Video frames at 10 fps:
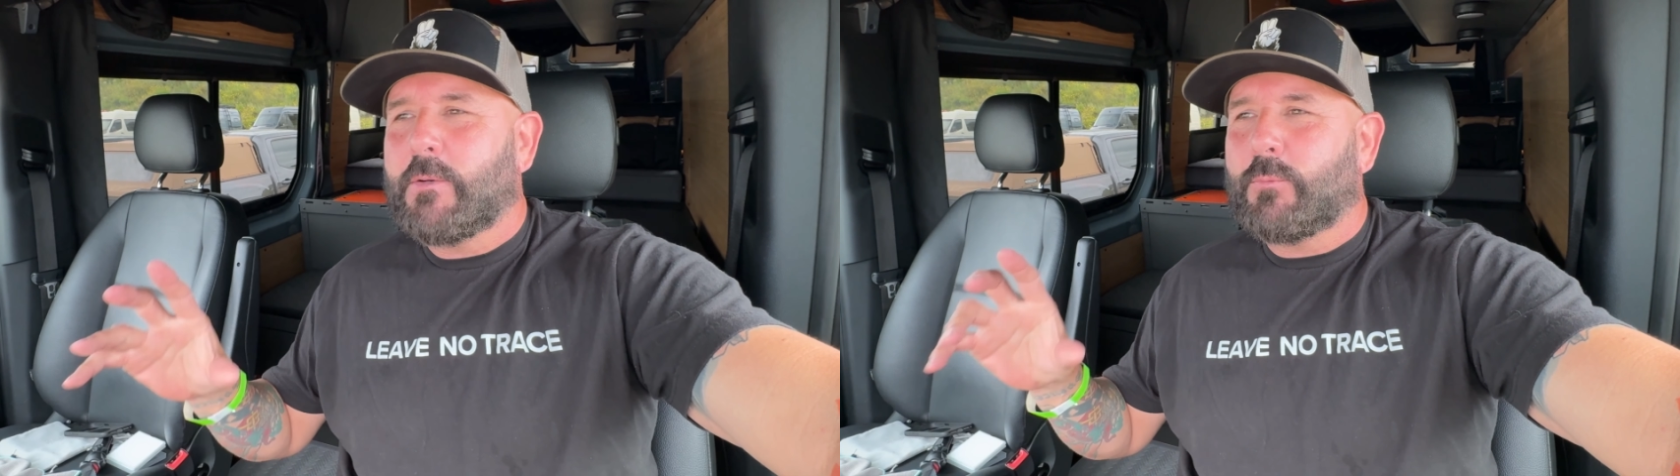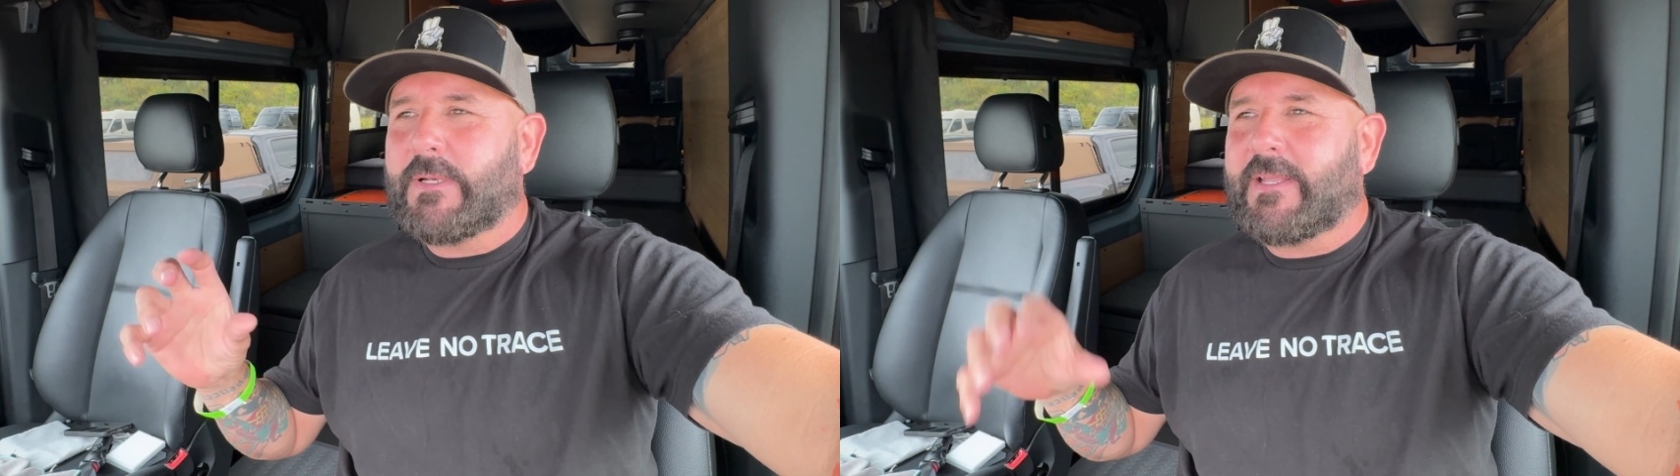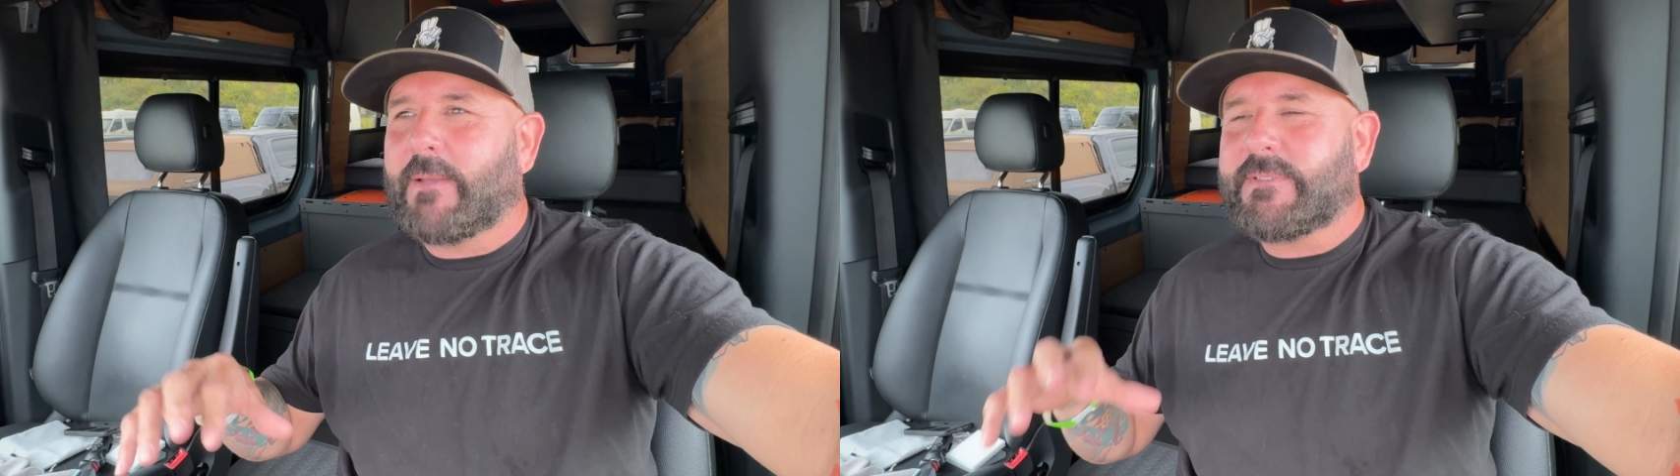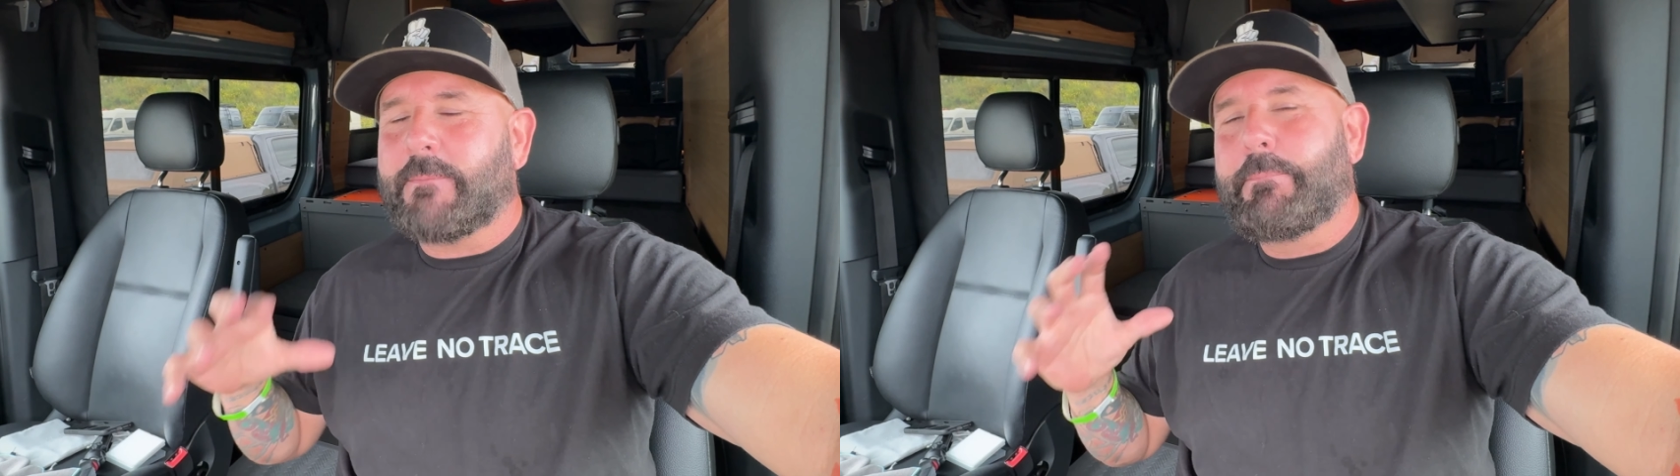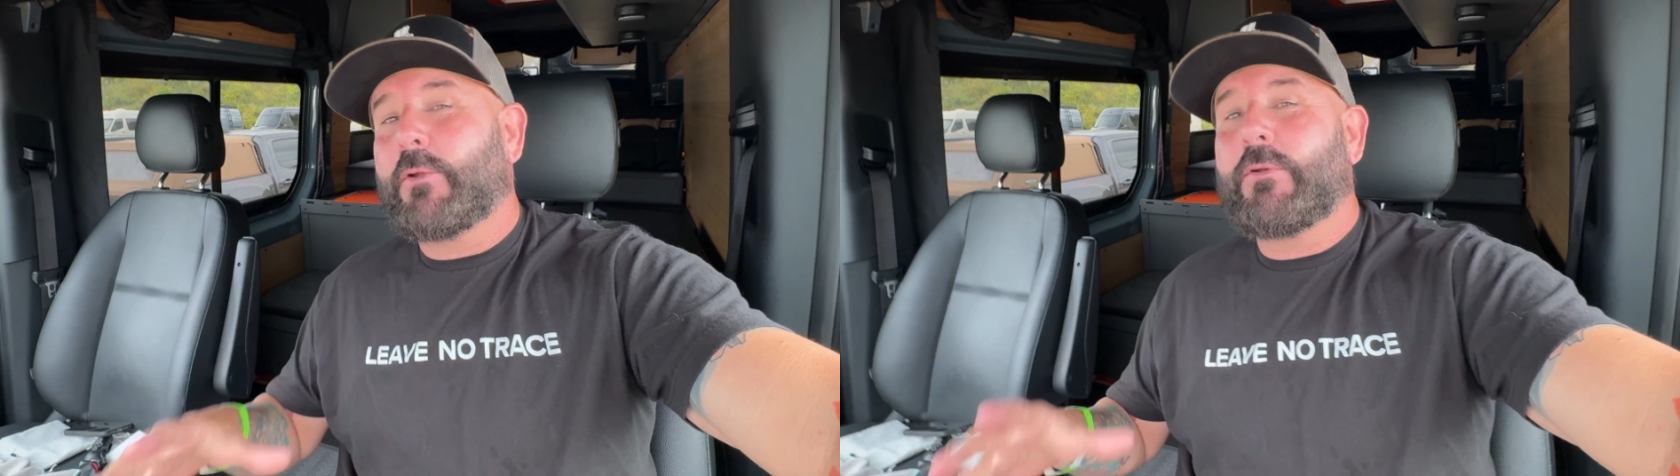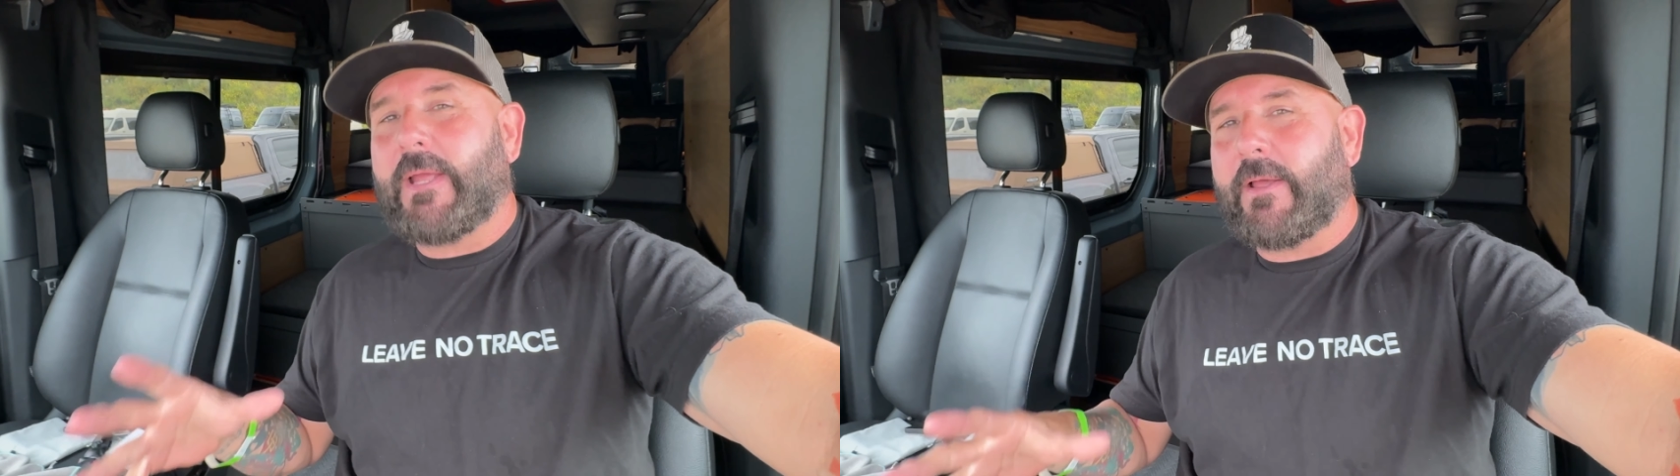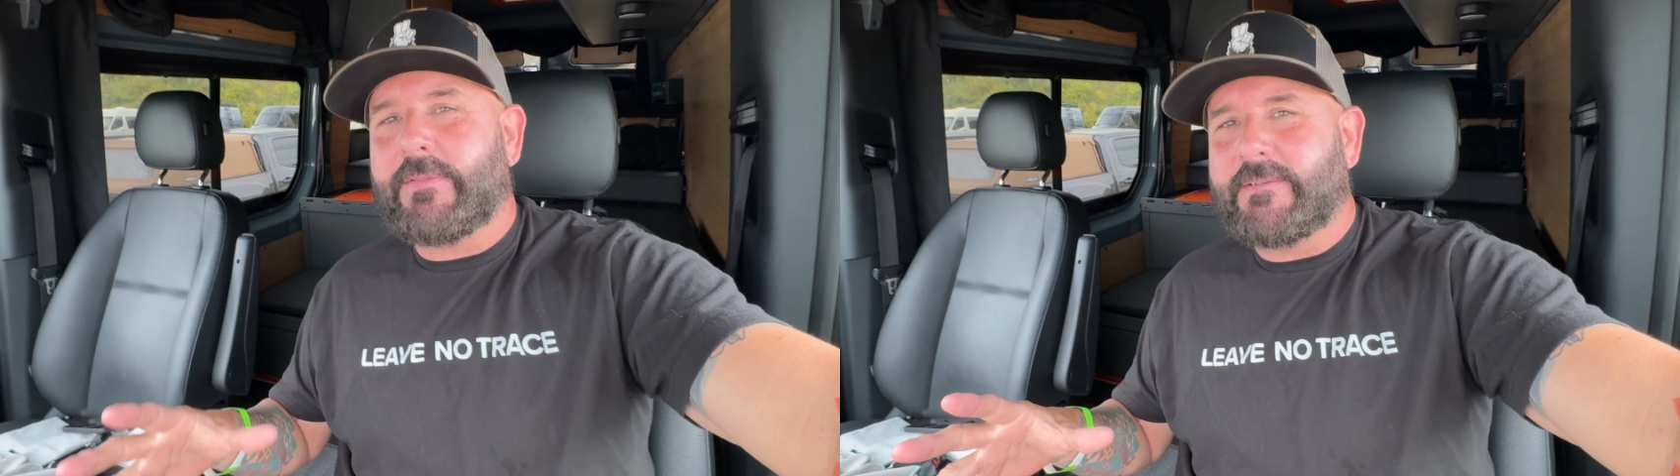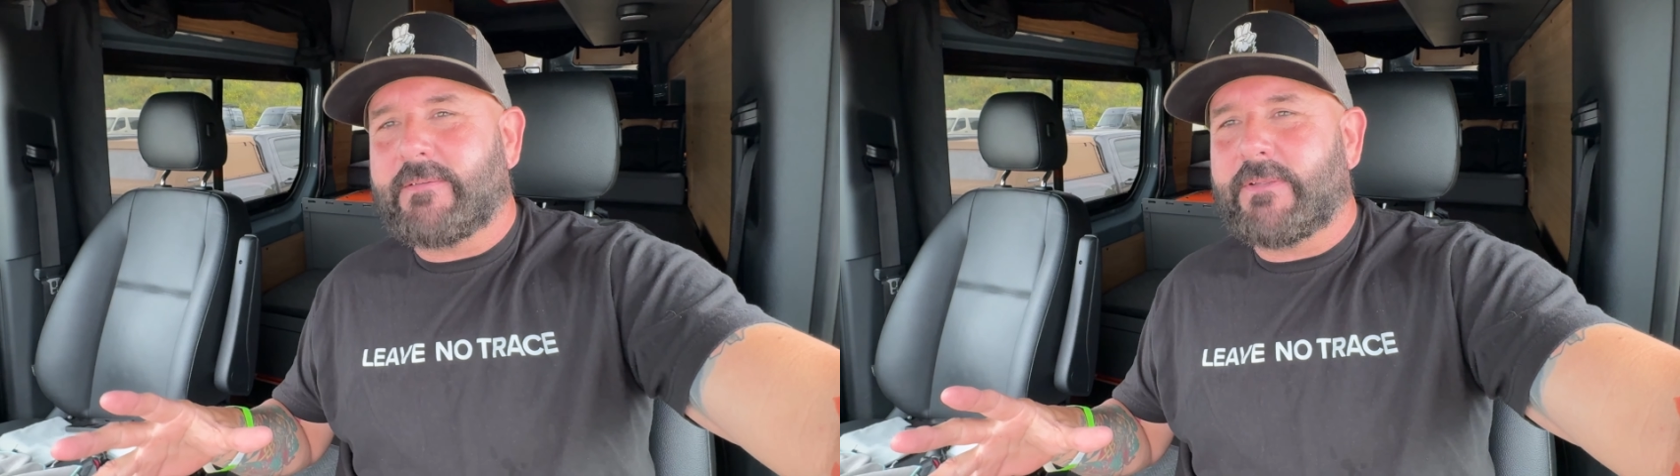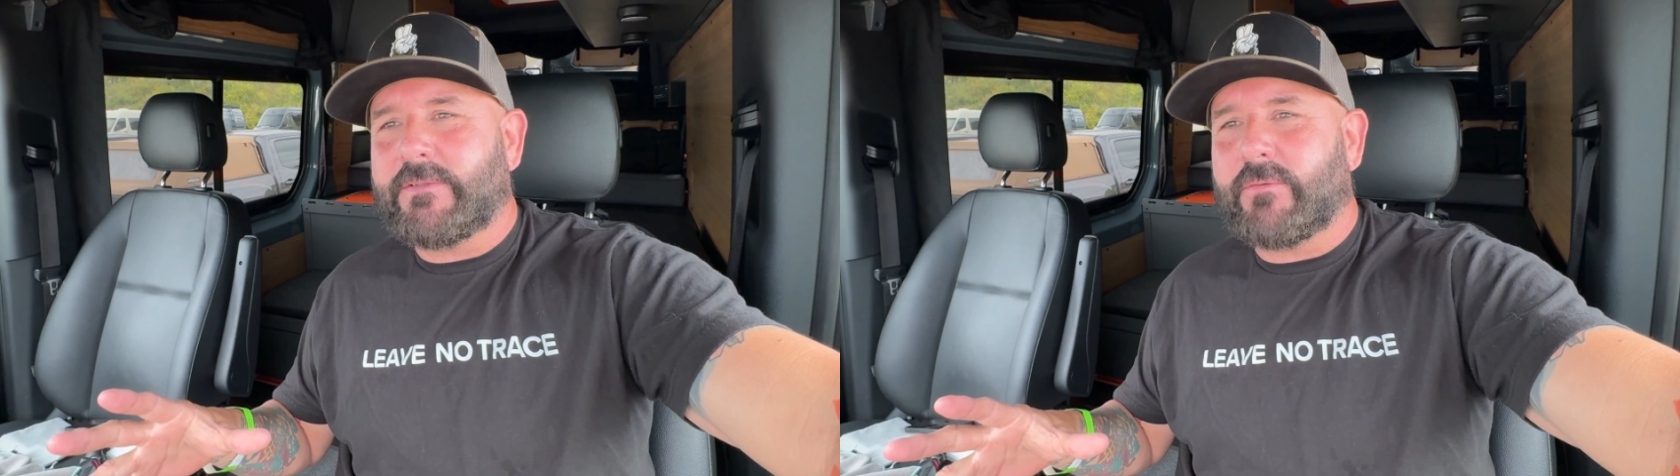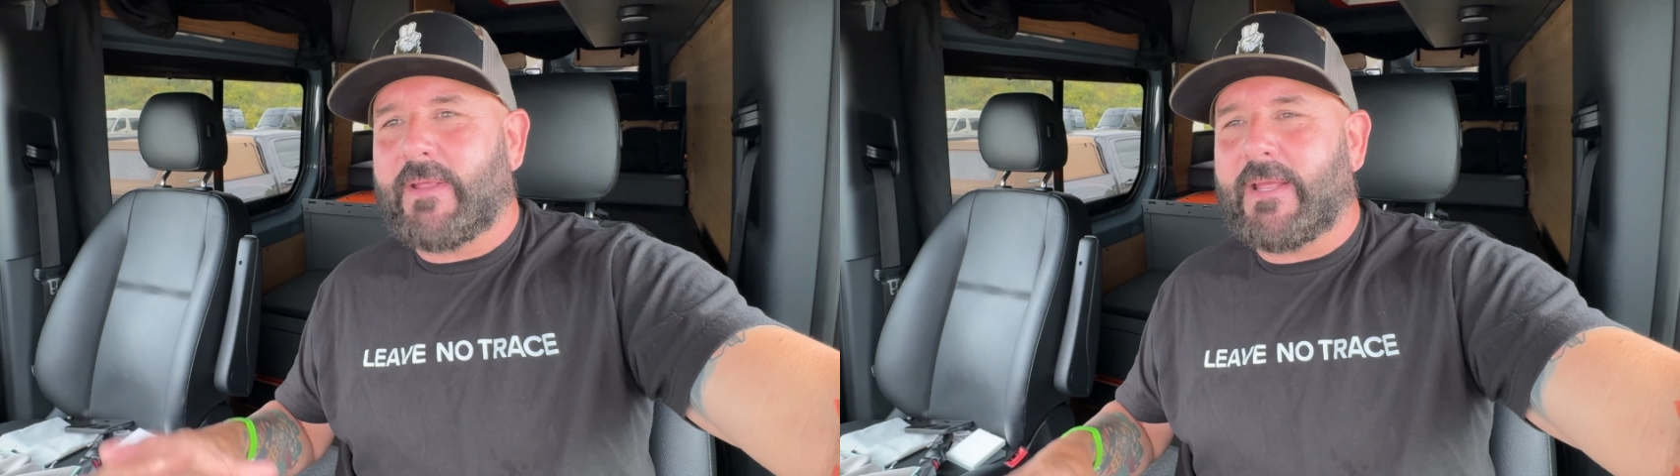when it comes to building out these
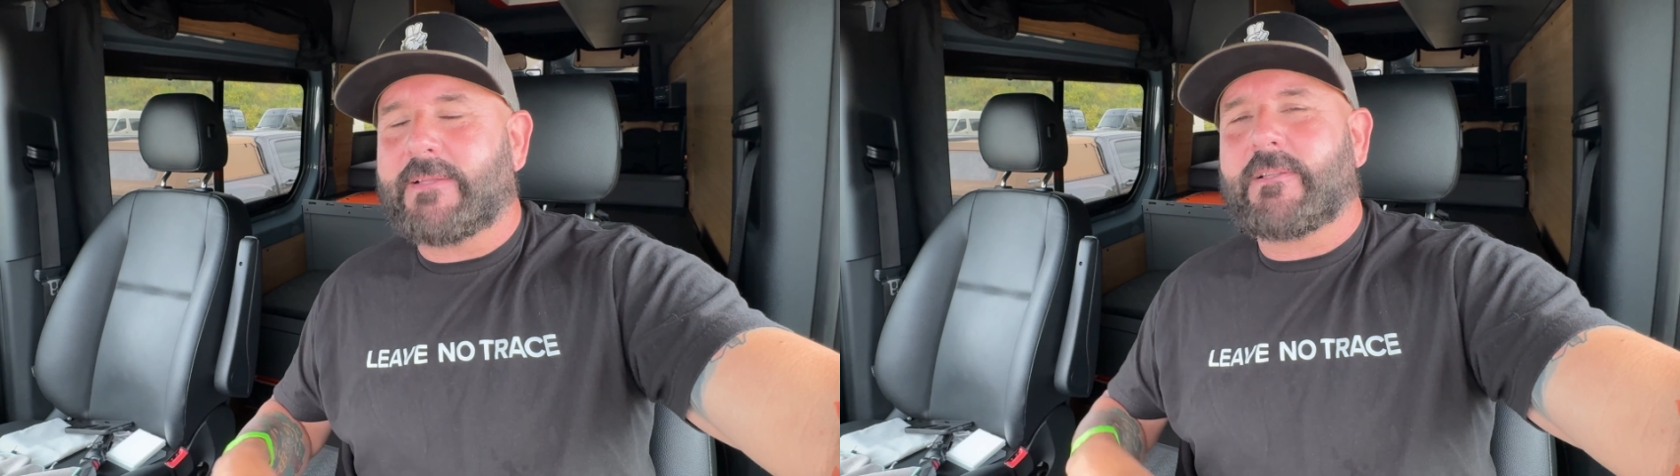adventure vans,